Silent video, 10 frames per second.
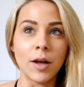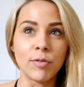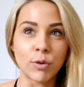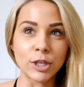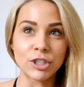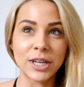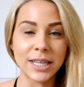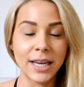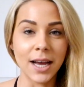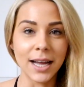
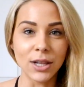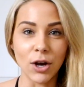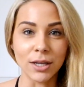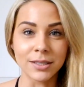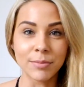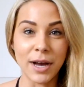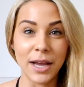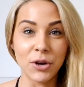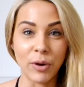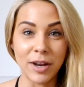Unfortunately, I lost
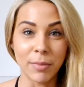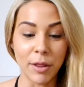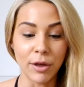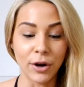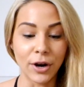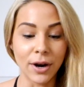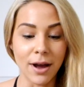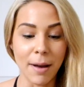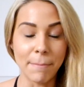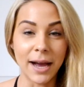my grandmother
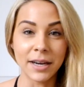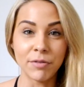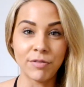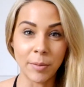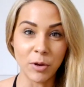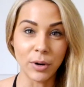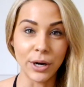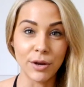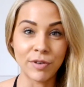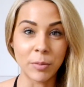back in
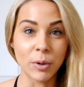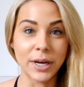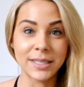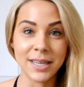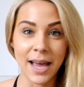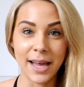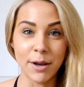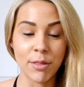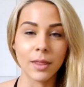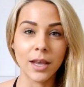February
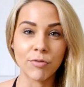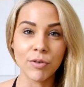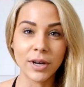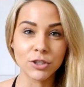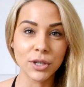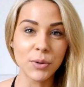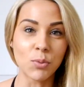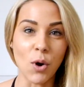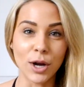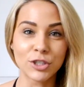10th. If you've actually
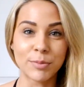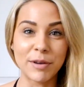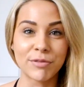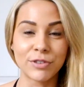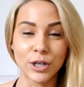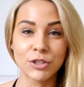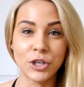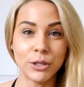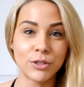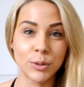watched my first
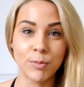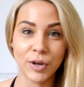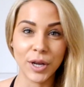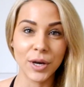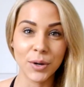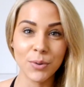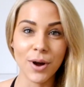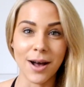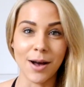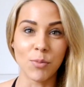YouTube video,
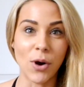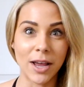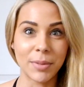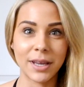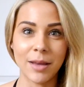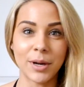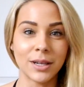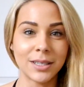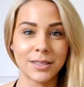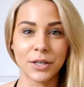why I became a
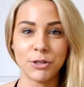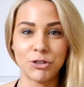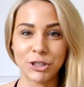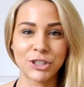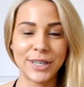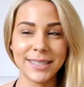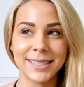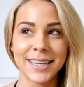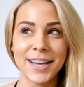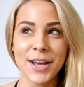holistic
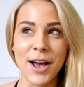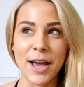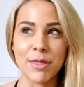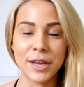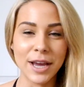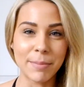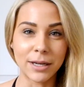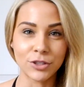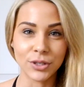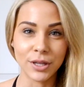nutritionist, I think I
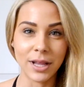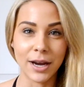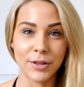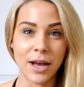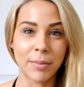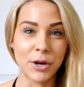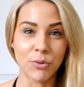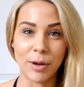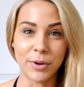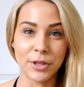mentioned in there that my
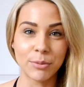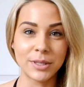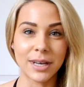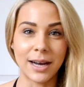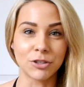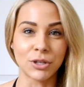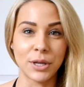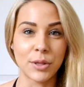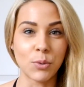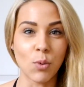grandmother was
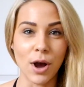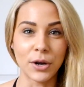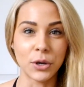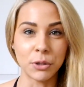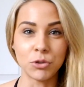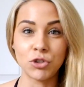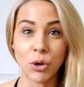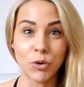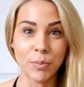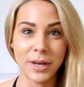actually the one who
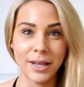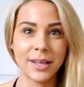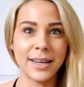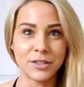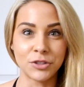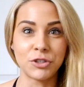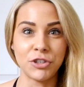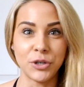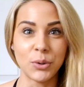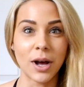showed me the
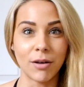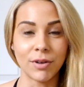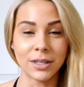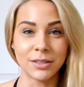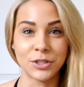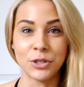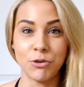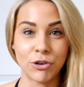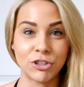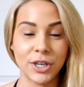Institute of Holistic
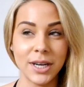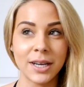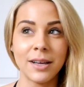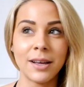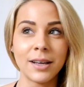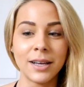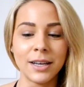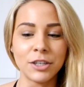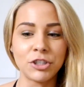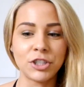Nutrition.
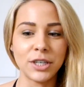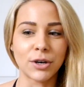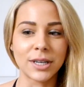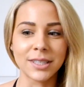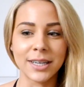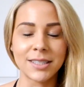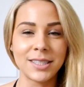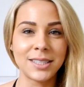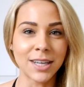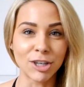She honestly had
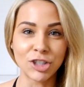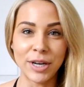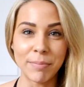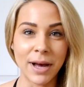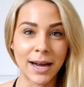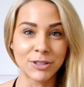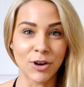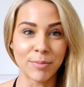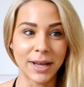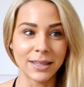such an impact
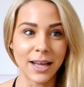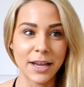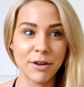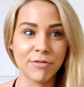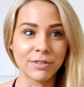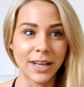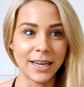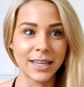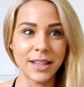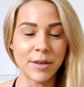on my life,
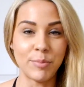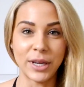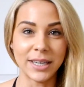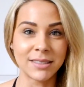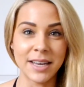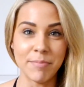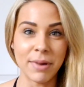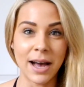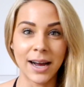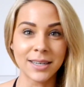like the biggest
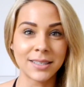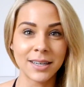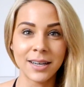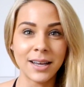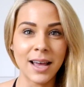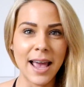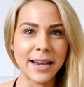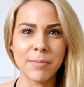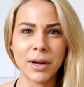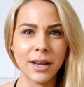impact
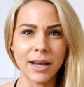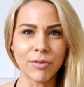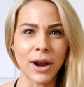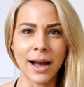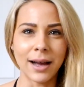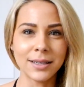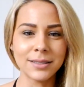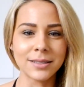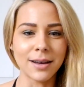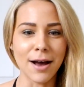anybody ever
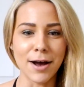has.